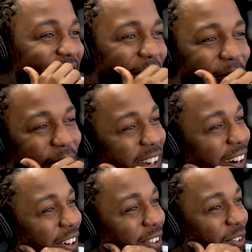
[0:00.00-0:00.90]
trying to
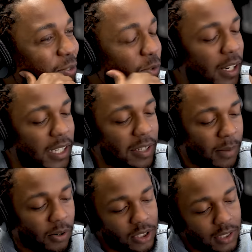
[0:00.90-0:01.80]
figure out what
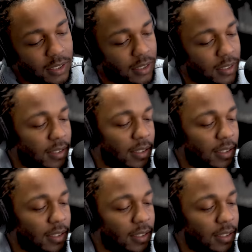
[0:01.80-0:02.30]
emotion